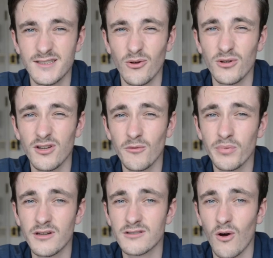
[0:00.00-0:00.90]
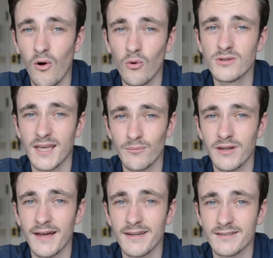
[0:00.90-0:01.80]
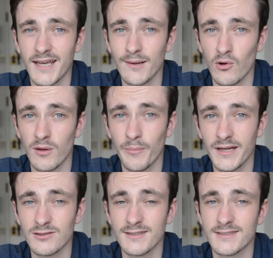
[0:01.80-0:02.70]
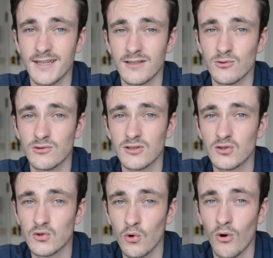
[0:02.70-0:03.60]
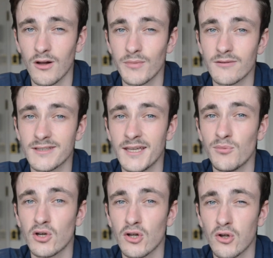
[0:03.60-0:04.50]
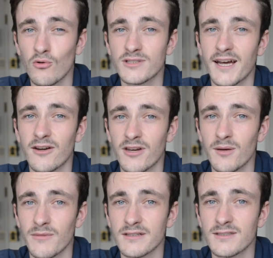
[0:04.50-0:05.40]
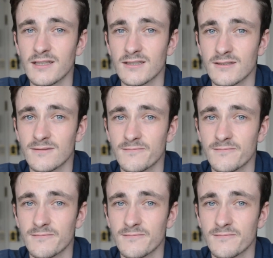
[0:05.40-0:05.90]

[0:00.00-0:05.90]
Now, young players always get plenty of time on the pitch at Santos, so I'll be able to keep a close eye on him this season.